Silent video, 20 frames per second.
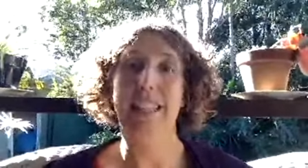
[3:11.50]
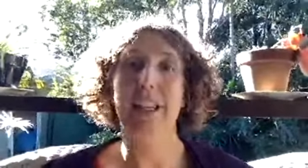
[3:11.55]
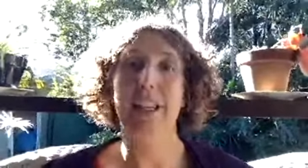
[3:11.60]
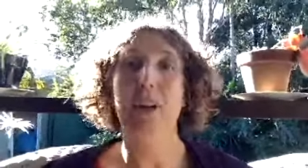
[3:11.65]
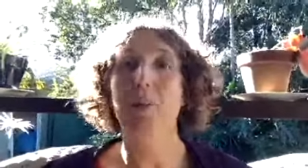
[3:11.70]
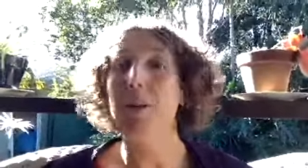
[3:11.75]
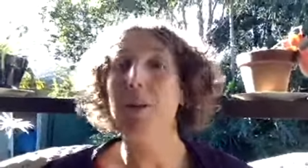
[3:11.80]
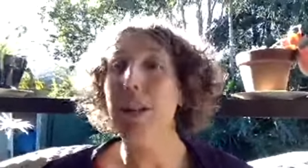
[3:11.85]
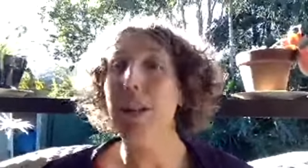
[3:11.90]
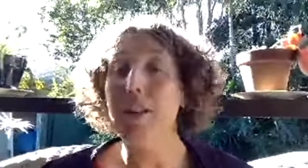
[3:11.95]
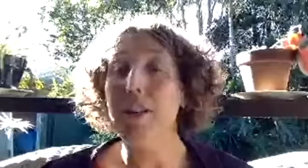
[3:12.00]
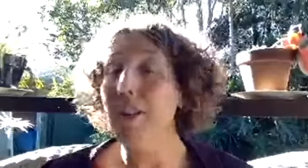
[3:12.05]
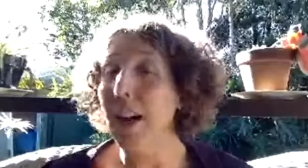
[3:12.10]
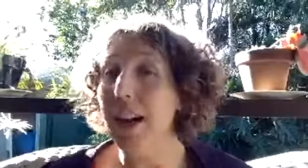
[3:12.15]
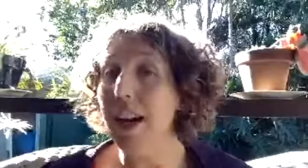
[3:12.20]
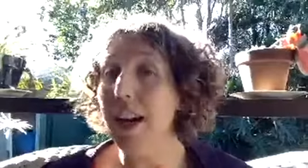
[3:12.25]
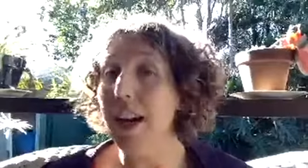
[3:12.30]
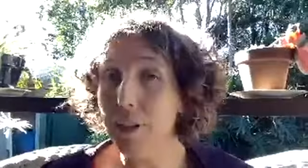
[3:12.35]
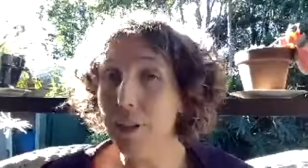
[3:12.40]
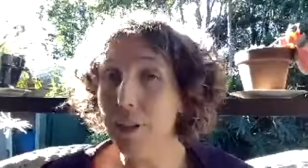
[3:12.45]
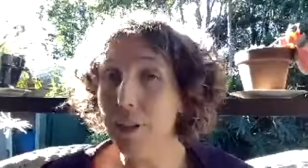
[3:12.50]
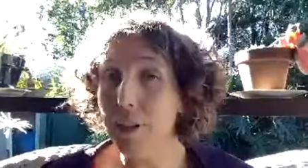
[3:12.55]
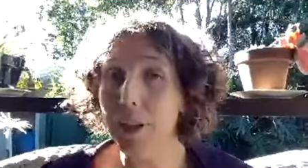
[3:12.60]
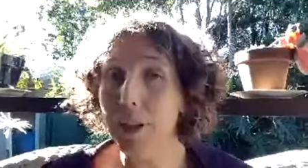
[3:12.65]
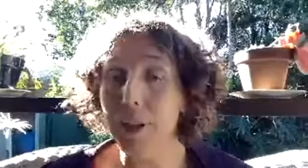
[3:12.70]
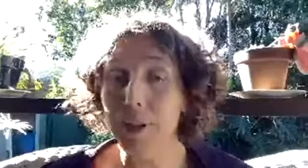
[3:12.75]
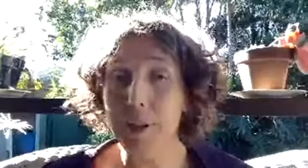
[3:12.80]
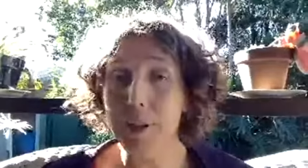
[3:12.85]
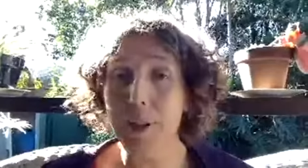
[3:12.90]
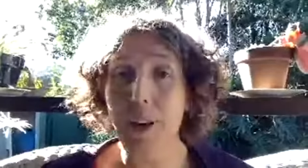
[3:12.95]
whether you've asked for
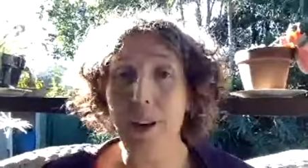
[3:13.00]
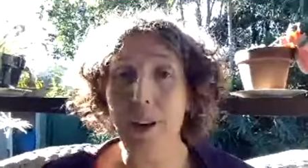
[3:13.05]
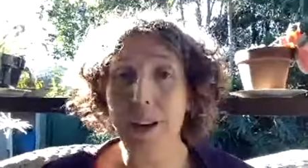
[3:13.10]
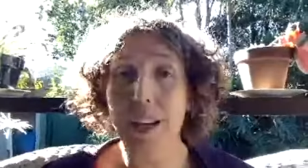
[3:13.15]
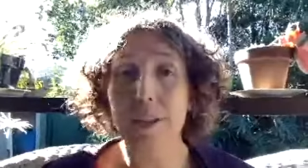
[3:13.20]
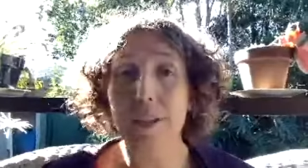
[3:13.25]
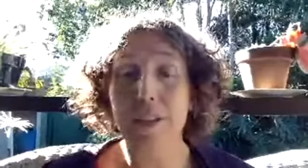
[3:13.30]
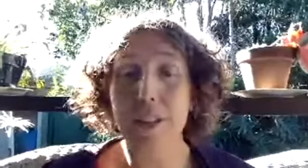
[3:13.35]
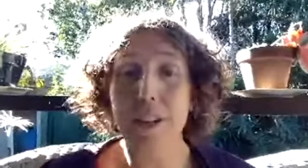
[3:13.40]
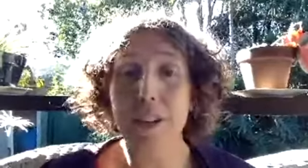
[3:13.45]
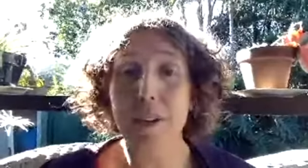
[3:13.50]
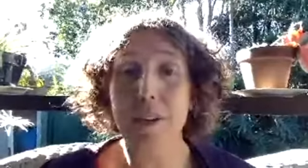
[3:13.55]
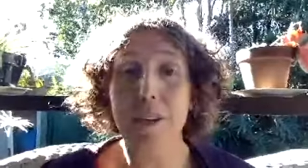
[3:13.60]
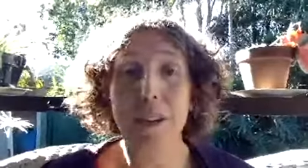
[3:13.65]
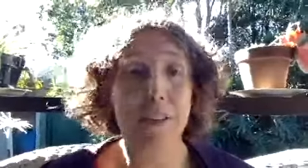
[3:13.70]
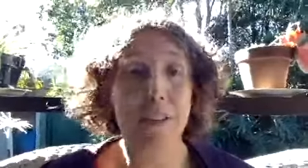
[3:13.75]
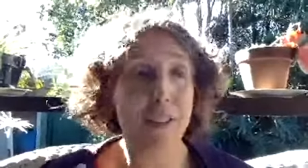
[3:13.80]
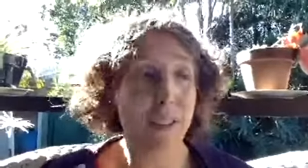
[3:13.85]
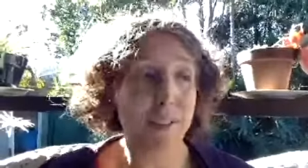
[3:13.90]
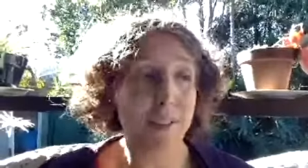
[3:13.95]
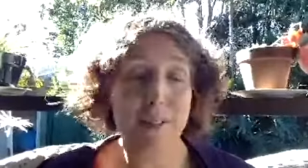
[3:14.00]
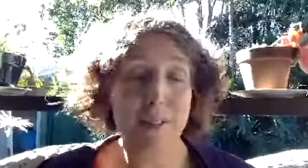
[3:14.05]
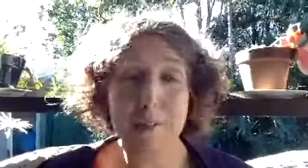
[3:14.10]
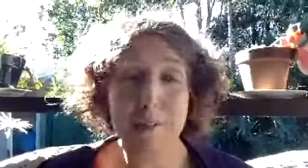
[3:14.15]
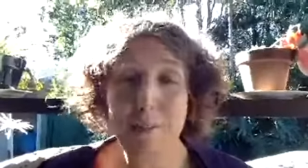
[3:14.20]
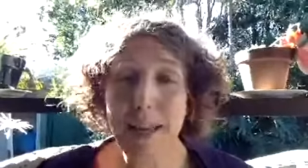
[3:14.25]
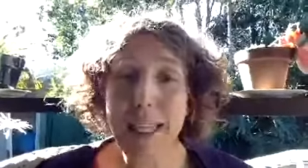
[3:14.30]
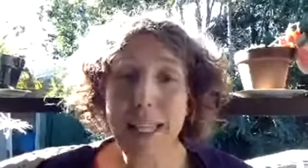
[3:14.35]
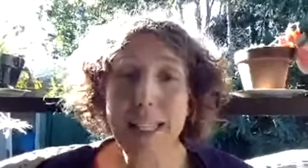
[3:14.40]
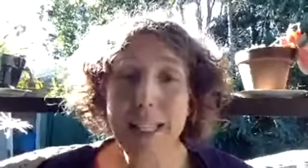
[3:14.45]
it or not if you if it
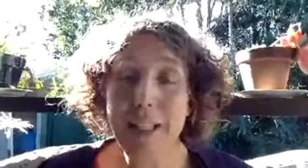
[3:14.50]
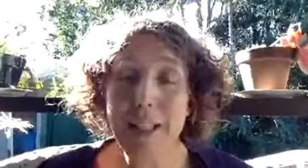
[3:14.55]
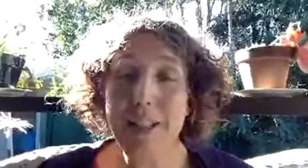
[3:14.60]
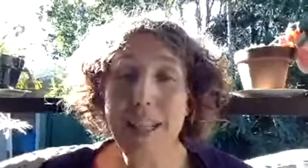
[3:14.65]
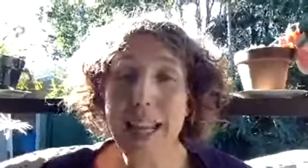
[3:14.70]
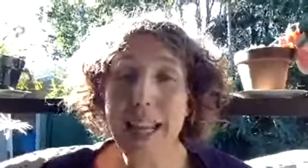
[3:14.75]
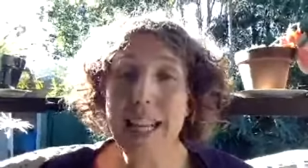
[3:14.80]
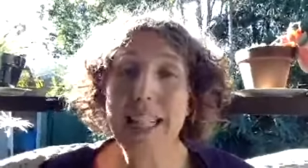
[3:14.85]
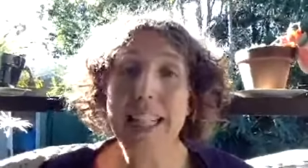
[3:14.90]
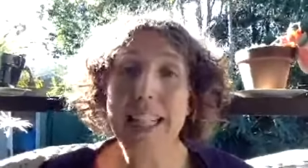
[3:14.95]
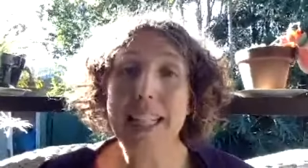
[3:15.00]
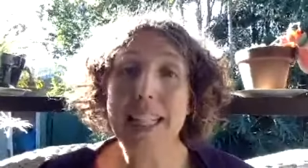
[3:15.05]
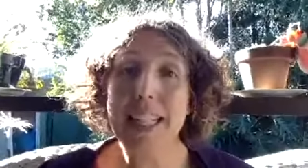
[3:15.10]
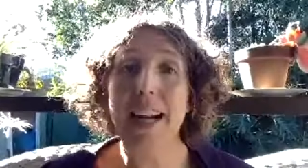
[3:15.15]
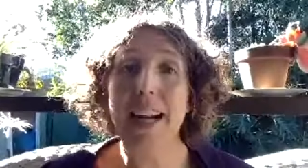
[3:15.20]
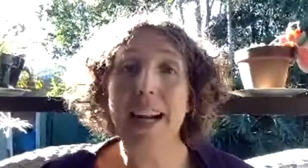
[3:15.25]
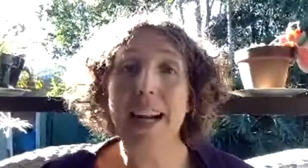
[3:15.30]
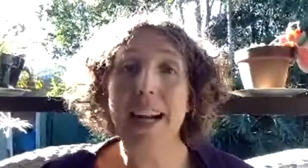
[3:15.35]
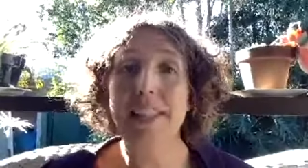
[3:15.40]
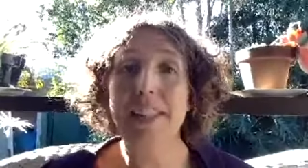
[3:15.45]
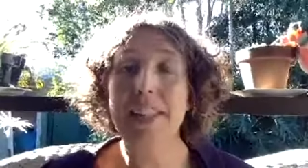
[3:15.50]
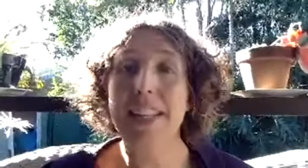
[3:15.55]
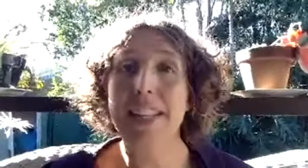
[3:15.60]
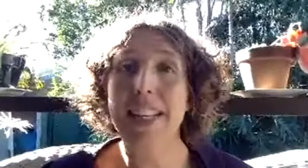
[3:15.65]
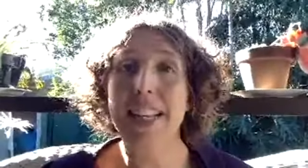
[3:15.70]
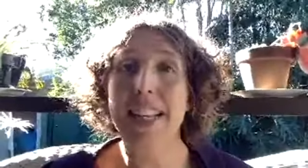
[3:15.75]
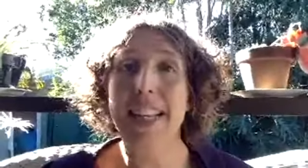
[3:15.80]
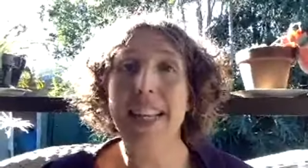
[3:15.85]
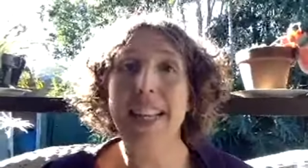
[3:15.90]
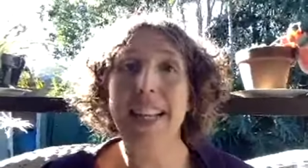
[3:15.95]
meets your needs and you
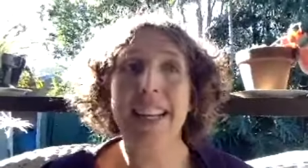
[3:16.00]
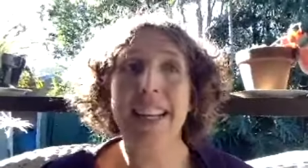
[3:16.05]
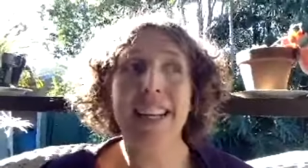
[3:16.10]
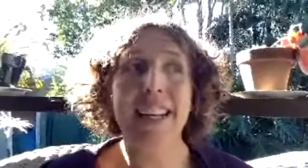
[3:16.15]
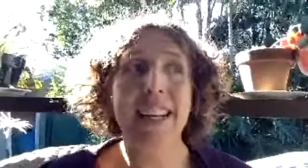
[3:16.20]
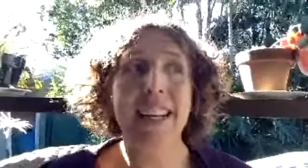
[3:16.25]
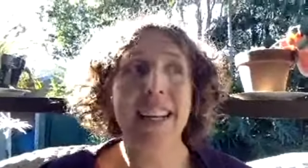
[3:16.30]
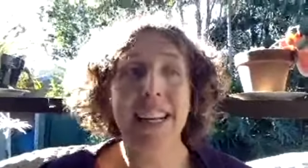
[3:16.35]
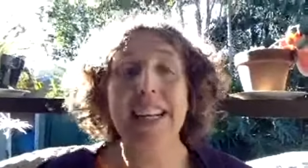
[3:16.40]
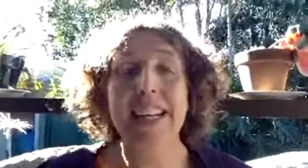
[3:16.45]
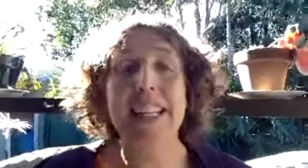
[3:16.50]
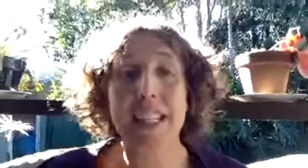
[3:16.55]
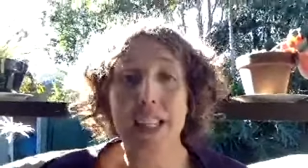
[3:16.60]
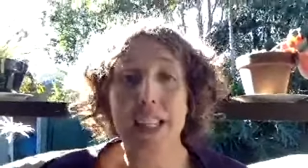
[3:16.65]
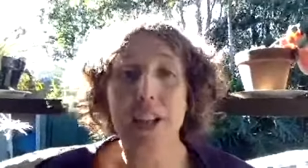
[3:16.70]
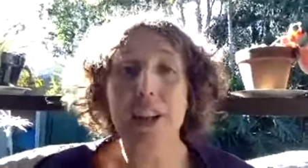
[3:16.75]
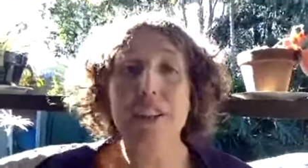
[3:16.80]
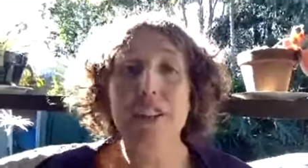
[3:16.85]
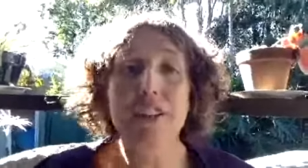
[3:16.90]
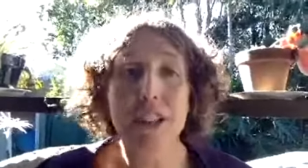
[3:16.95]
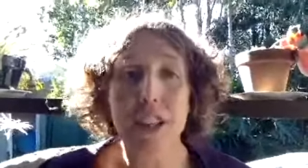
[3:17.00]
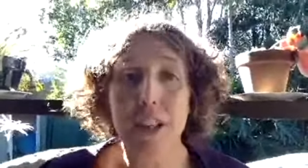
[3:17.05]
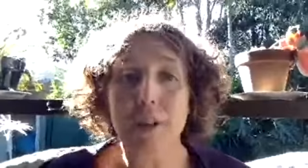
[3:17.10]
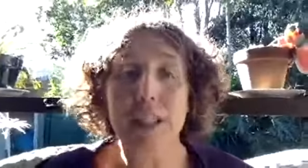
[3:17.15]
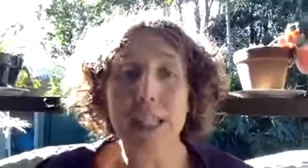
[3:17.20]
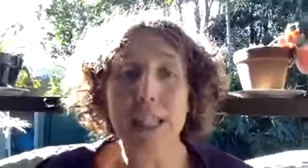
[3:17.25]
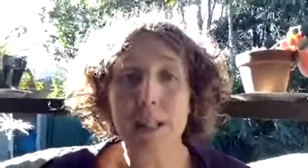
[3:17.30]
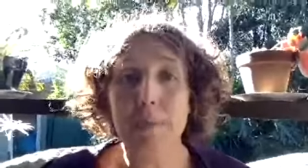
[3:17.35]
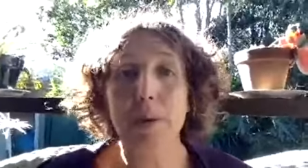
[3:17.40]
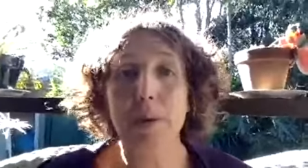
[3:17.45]
actually it serves you
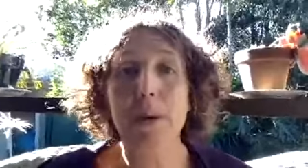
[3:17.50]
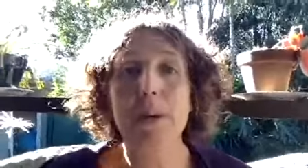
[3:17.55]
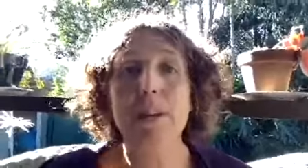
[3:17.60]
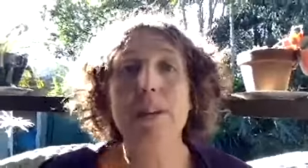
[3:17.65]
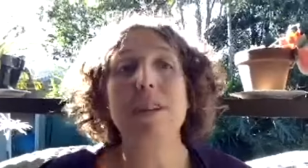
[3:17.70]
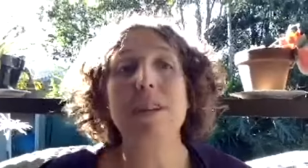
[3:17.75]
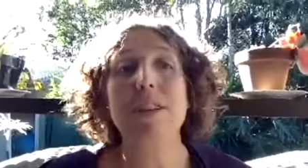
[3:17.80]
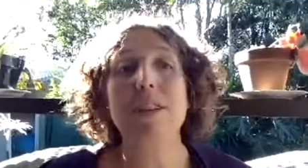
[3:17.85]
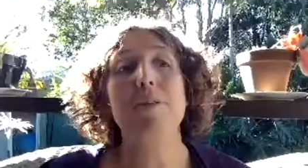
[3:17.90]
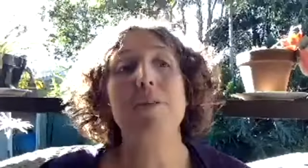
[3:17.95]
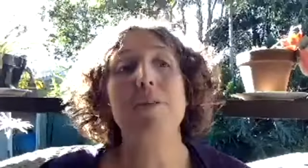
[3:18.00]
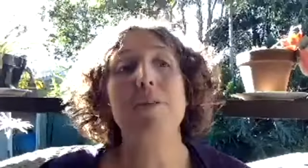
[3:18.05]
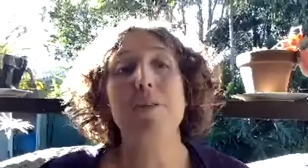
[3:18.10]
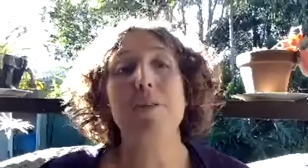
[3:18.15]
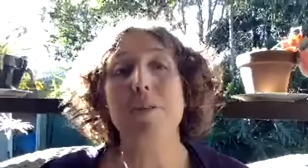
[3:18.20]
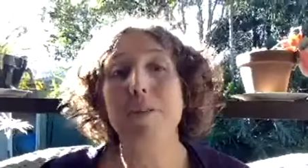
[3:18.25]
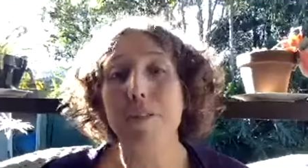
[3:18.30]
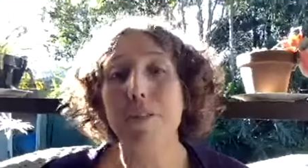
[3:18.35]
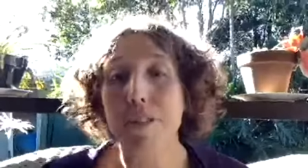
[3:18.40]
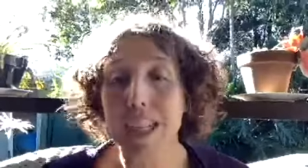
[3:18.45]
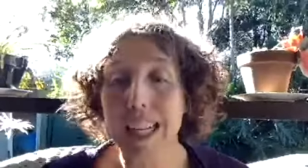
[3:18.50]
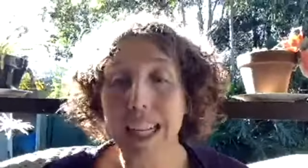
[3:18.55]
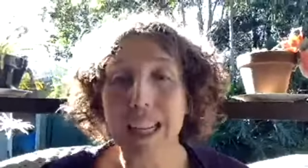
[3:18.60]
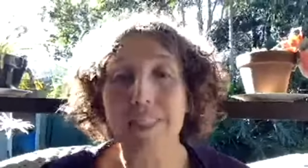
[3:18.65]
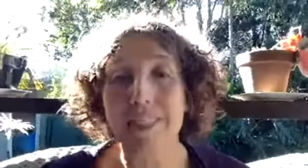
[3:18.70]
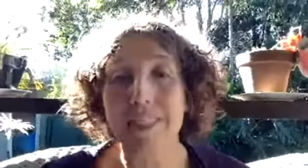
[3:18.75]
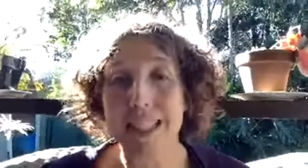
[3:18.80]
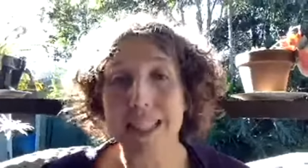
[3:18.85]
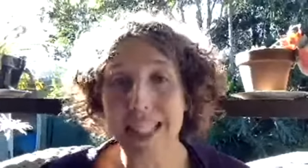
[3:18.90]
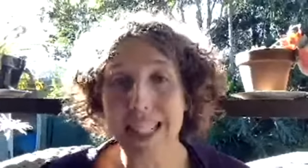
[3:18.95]
it supports you then really
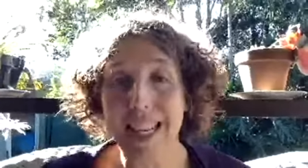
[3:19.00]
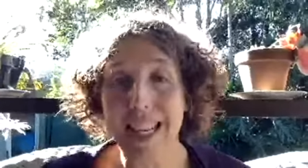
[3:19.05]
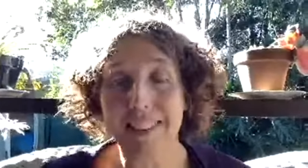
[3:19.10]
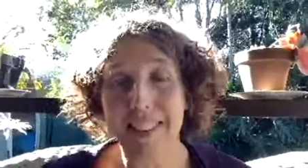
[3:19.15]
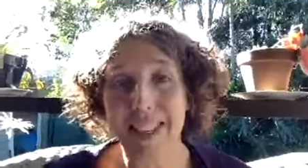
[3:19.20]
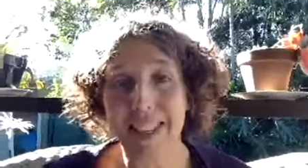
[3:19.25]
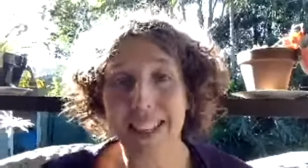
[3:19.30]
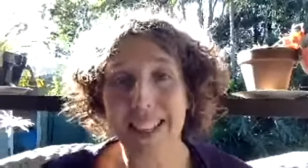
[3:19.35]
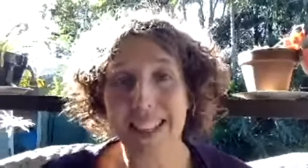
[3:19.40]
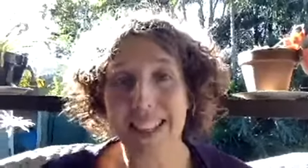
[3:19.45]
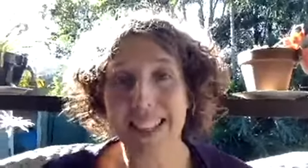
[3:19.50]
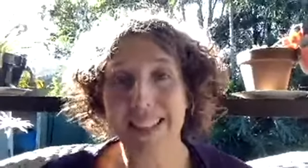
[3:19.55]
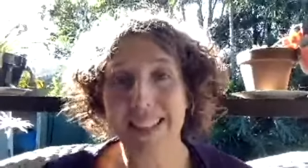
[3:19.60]
receive it